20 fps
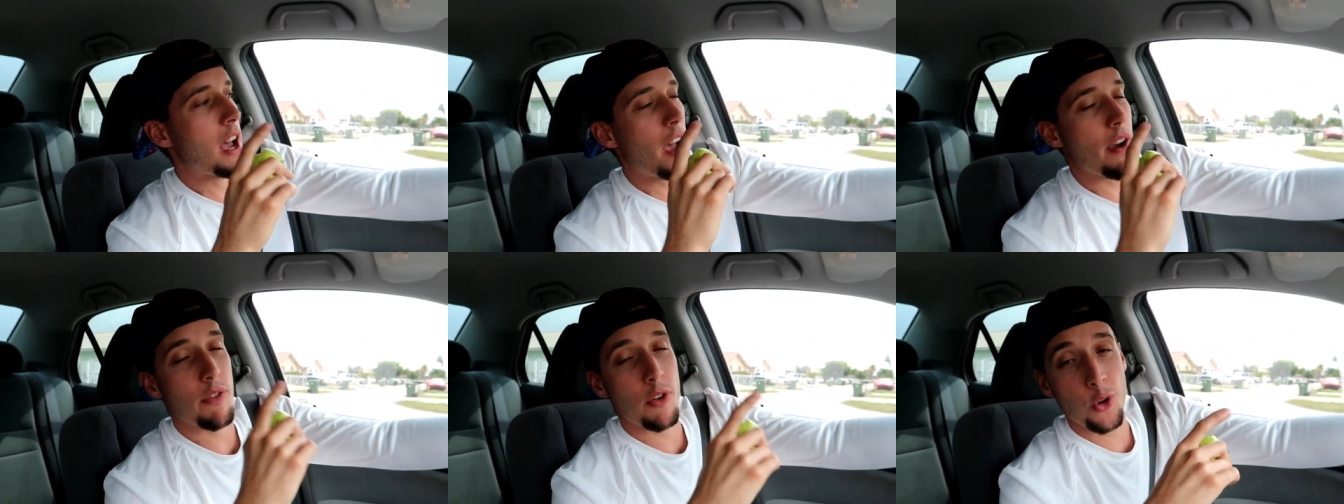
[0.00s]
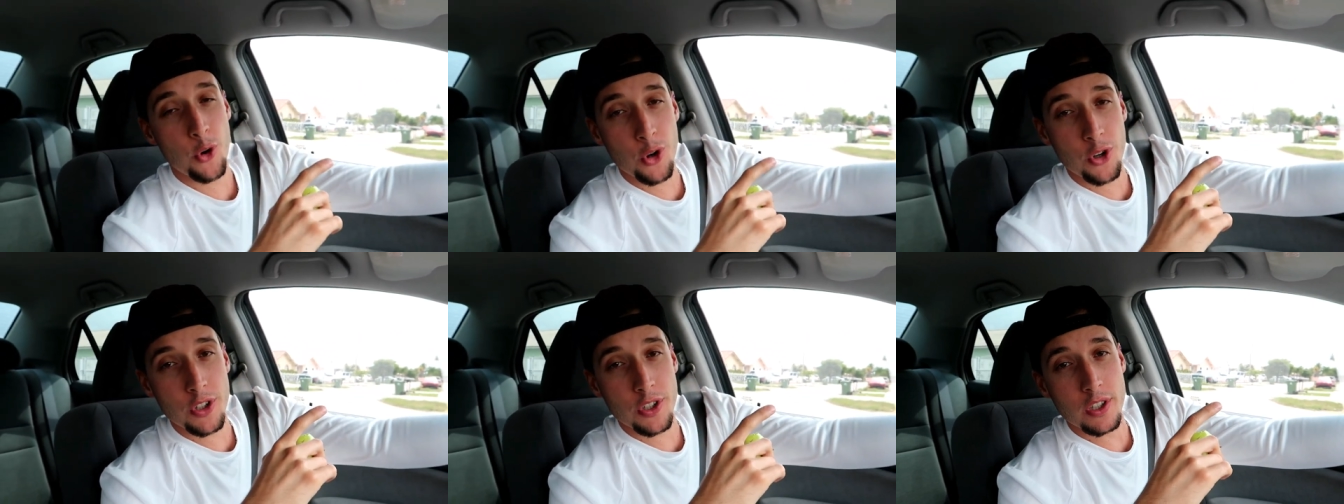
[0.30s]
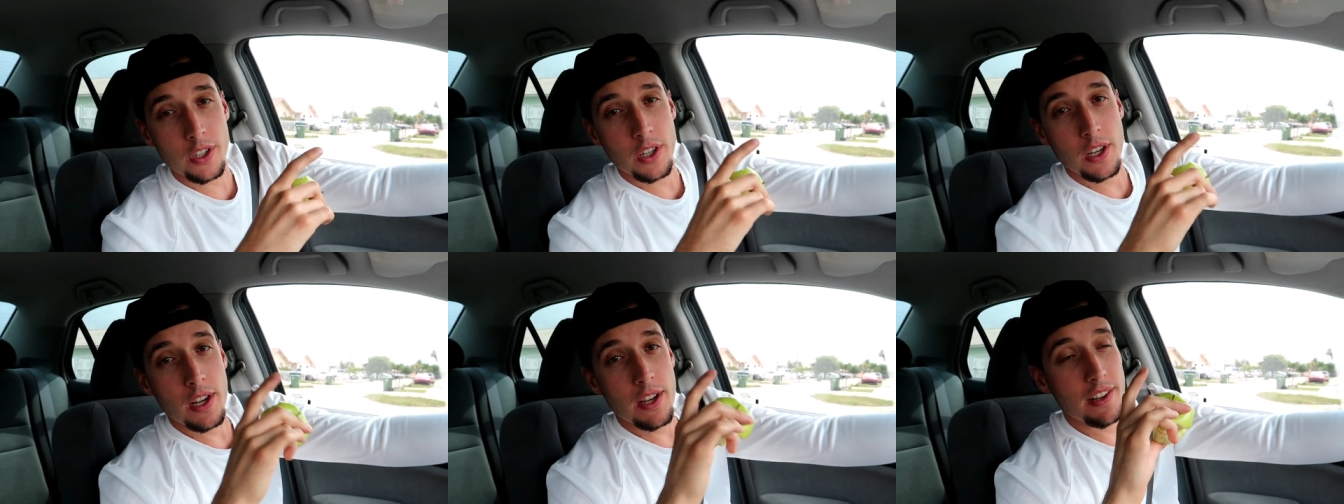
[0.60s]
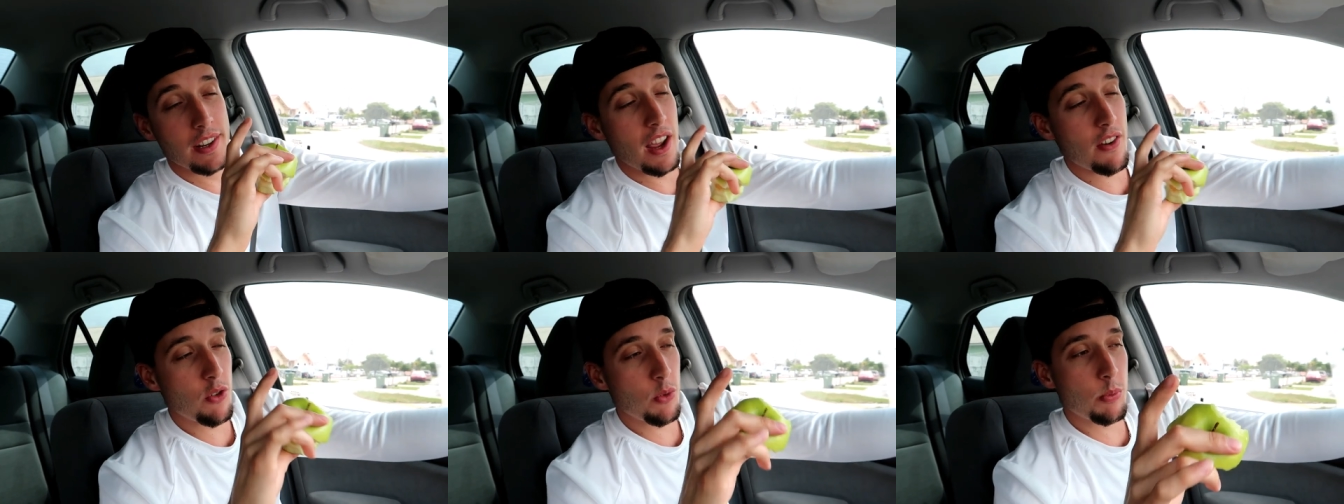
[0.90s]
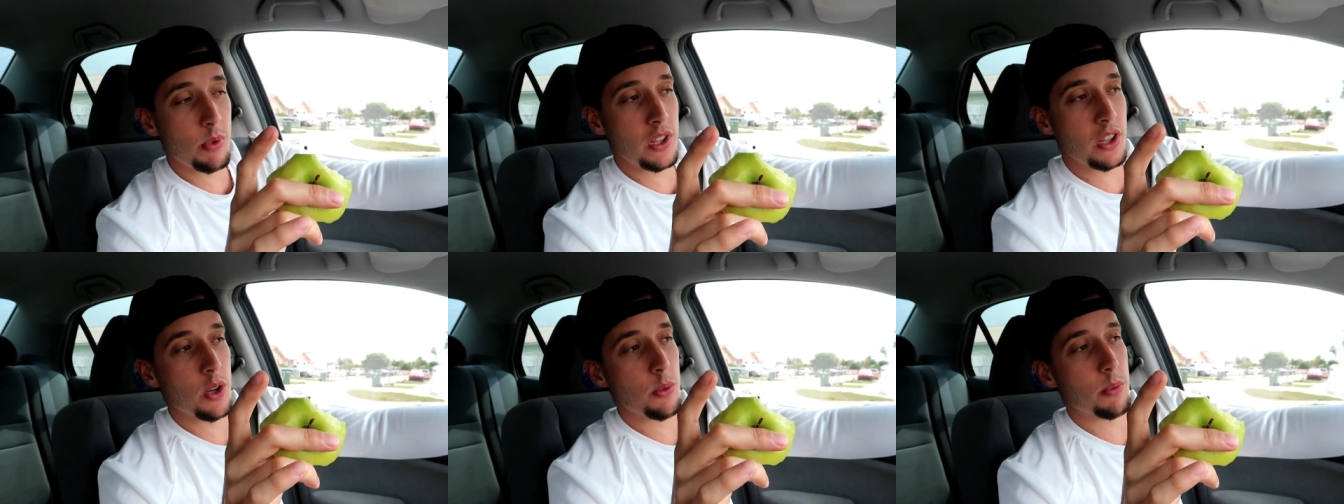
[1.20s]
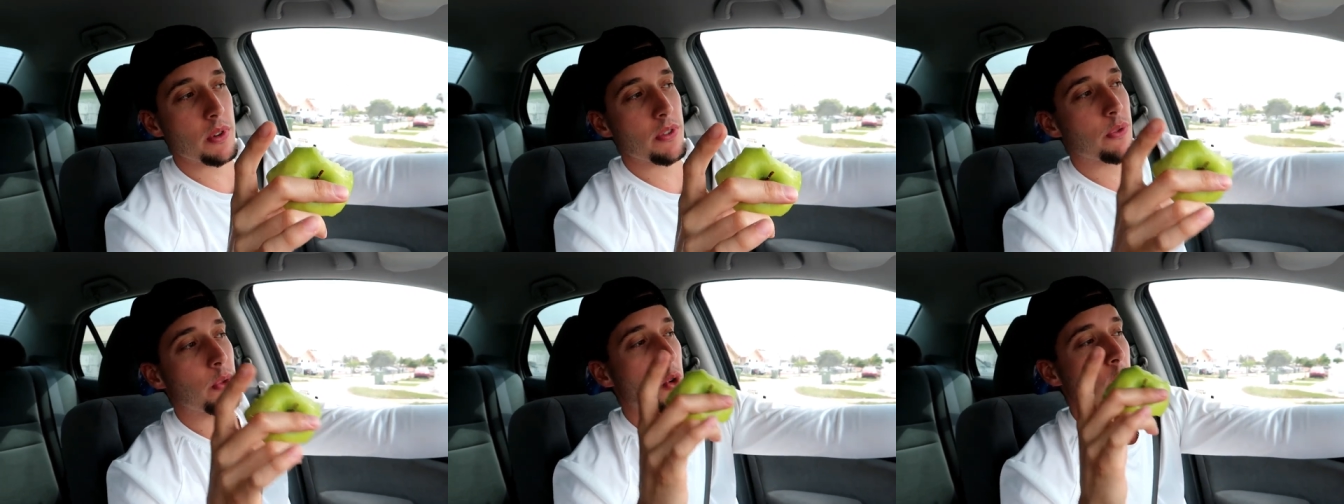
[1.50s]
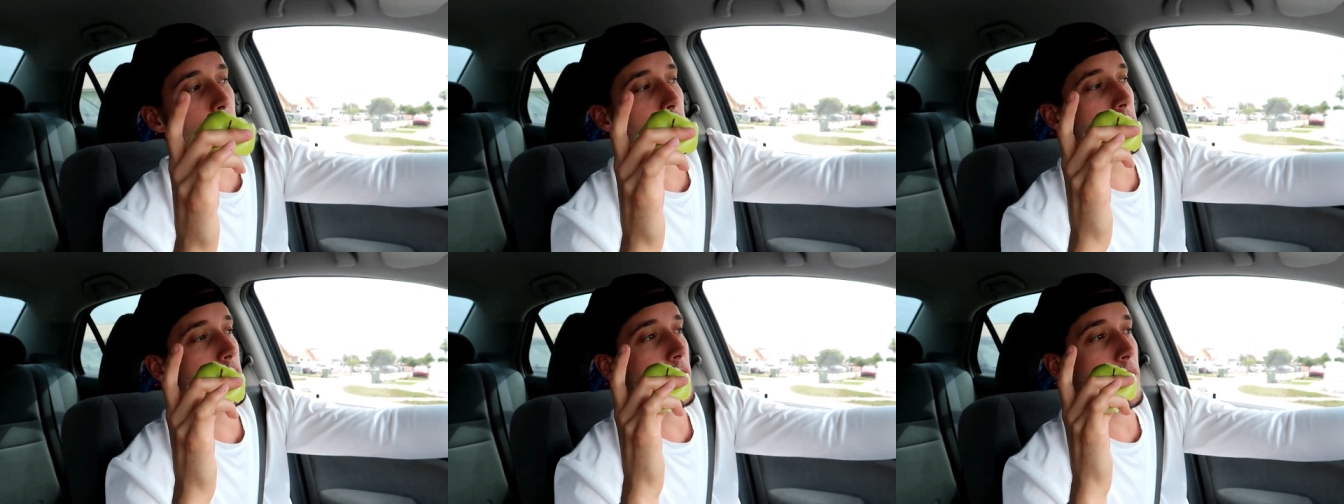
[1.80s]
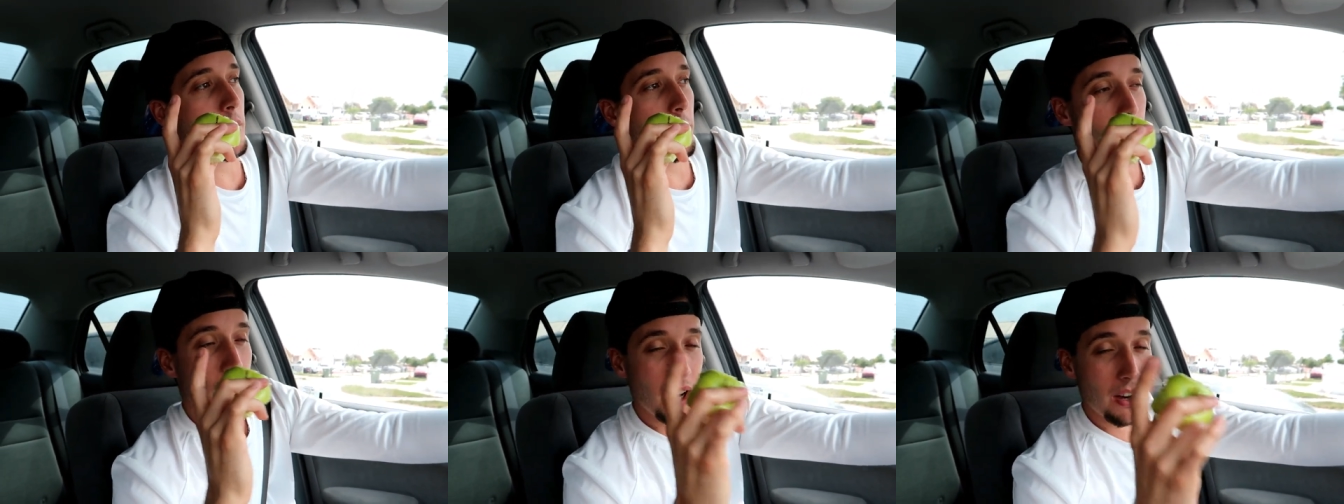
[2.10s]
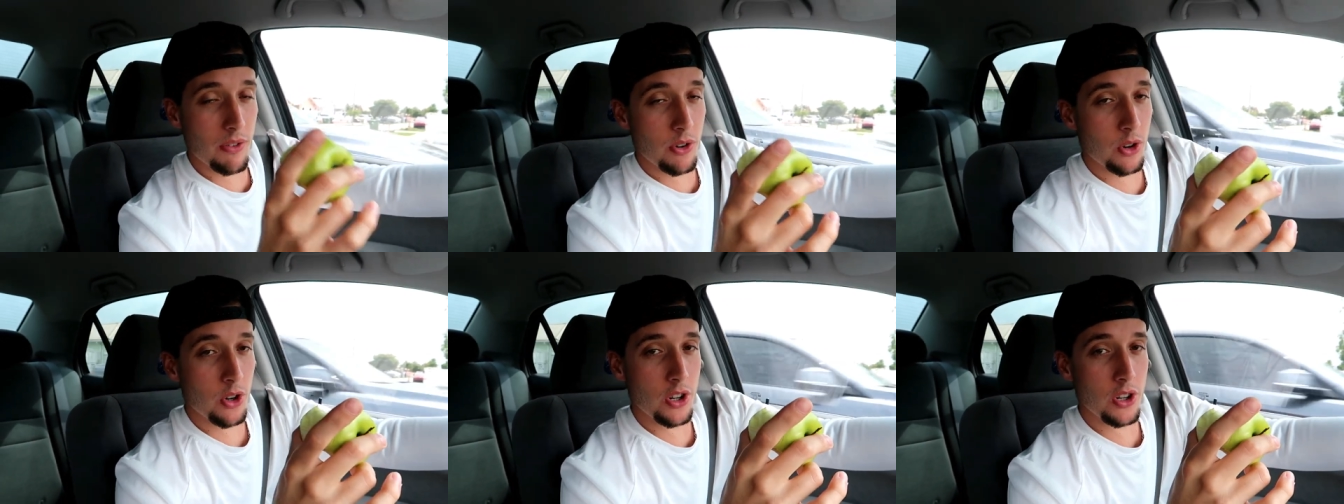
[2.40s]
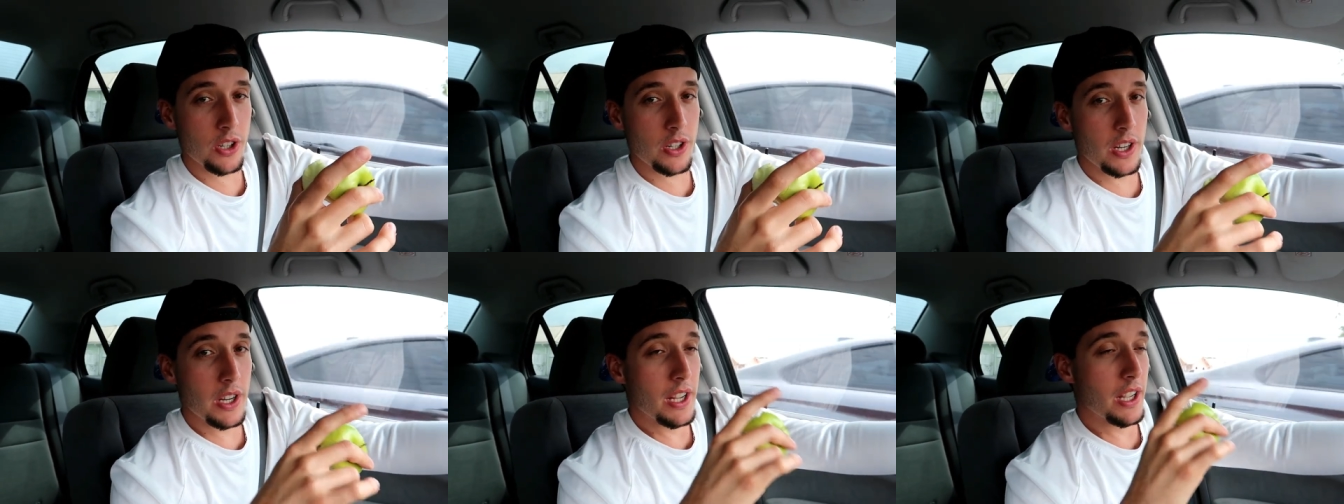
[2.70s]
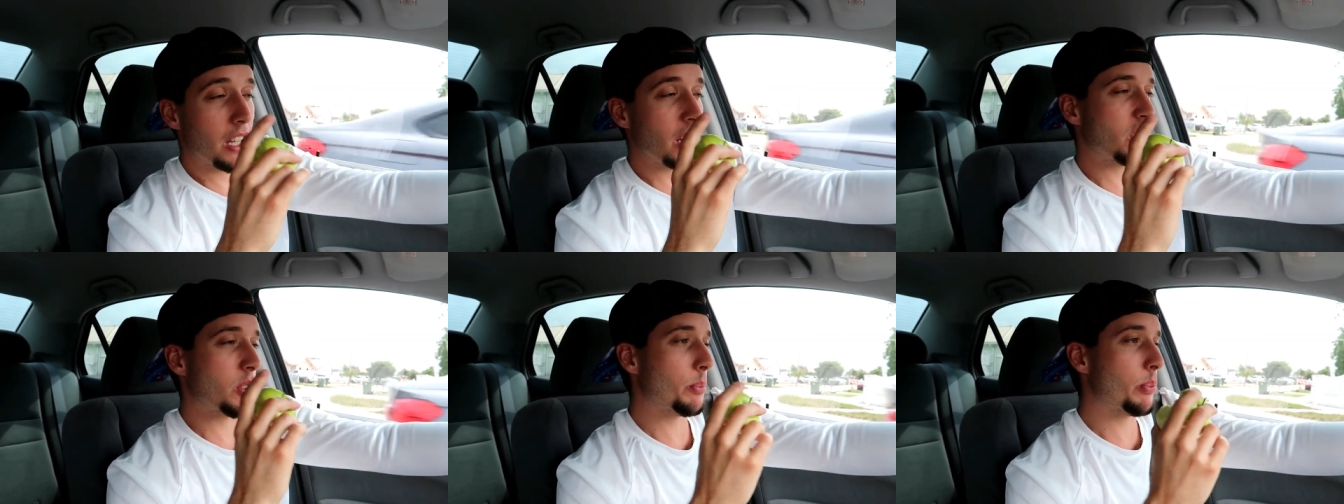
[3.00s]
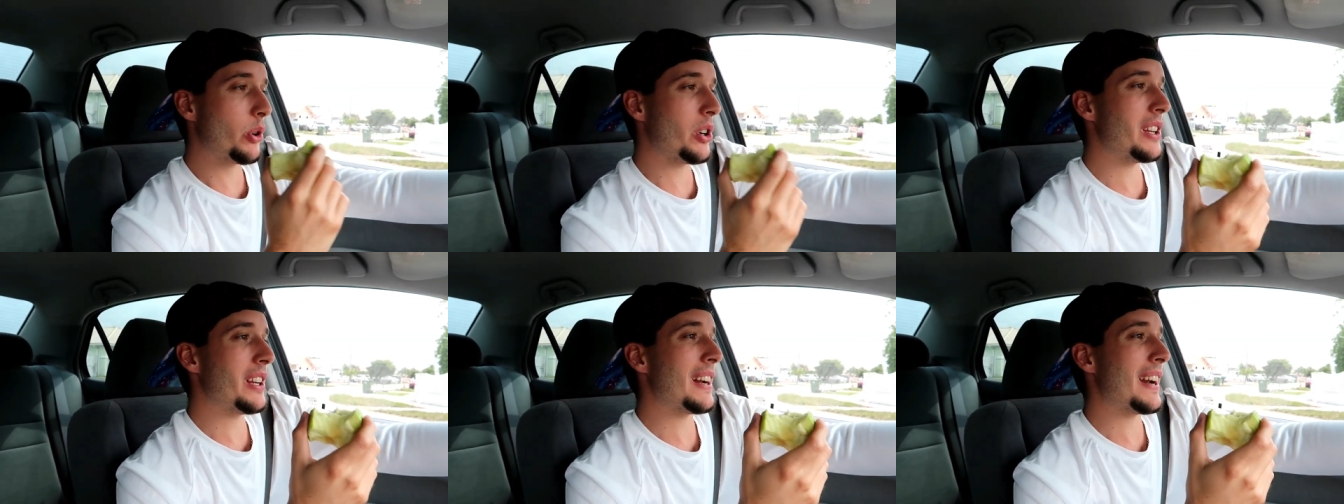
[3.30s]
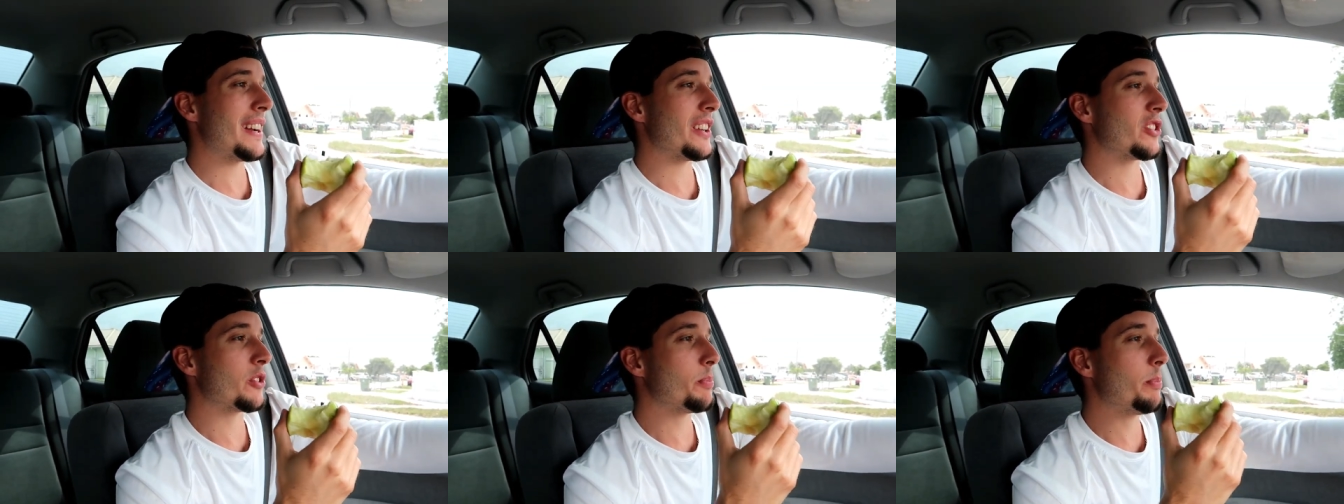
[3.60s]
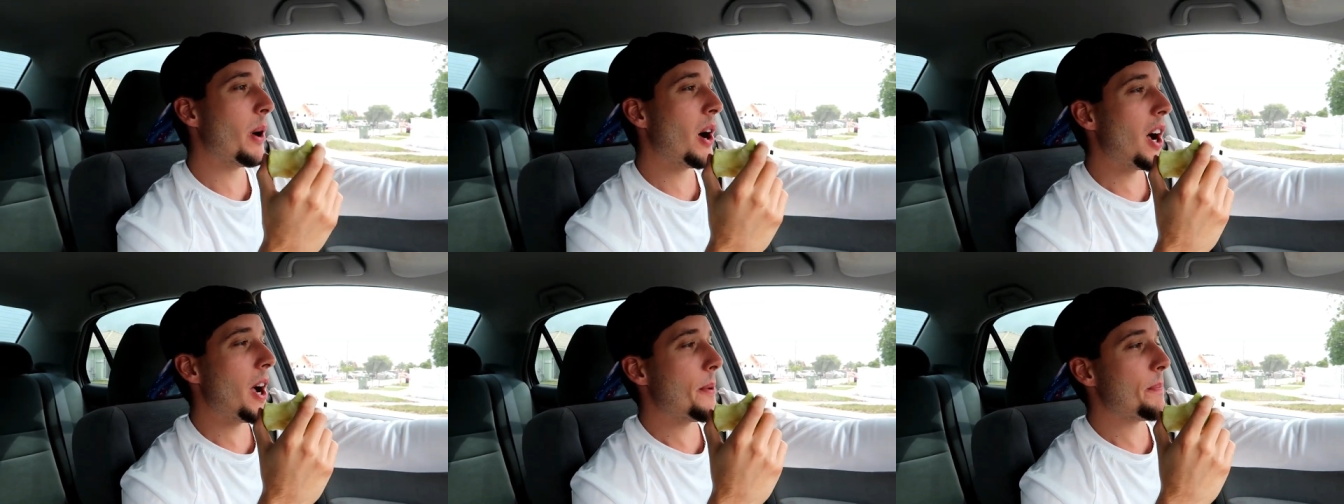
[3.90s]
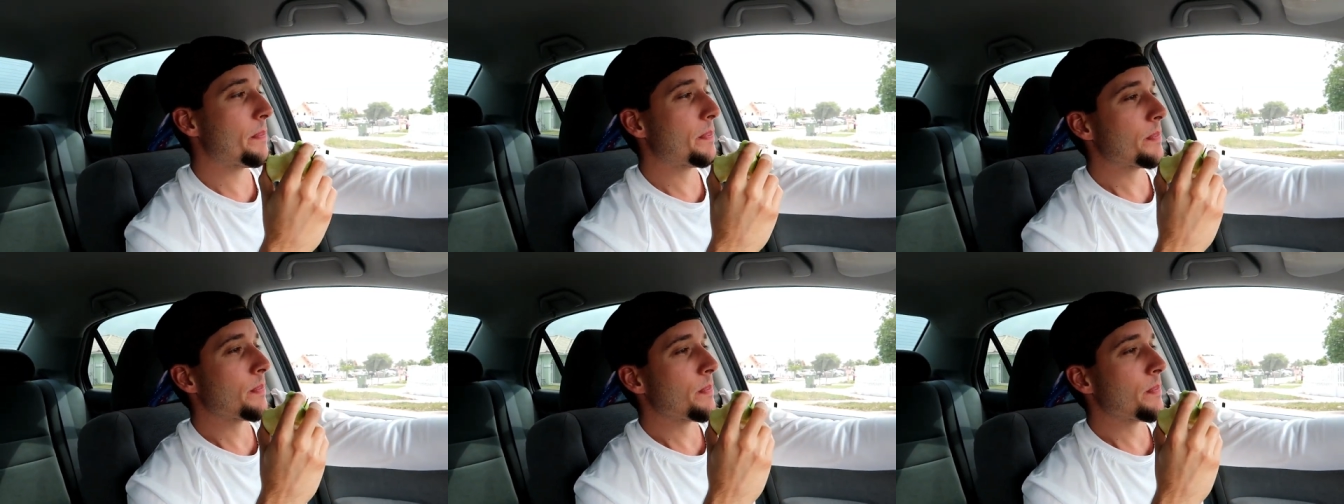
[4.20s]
I've heard, never been there before, but I've heard it's a pretty nice spot.